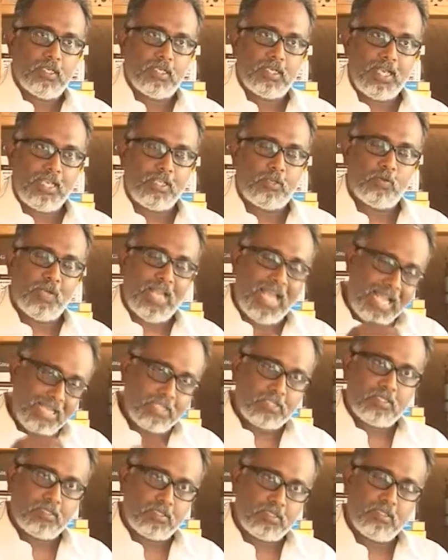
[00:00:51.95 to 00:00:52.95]
and I could
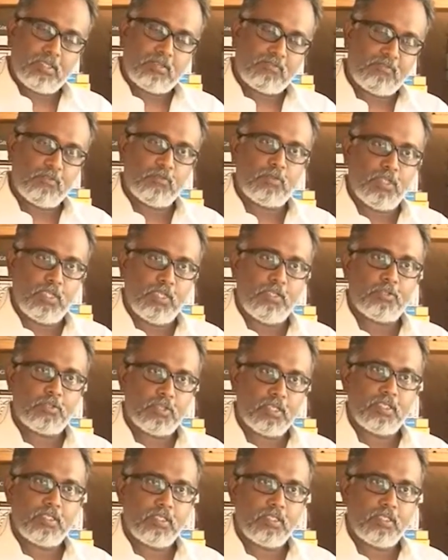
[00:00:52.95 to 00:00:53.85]
access that footage,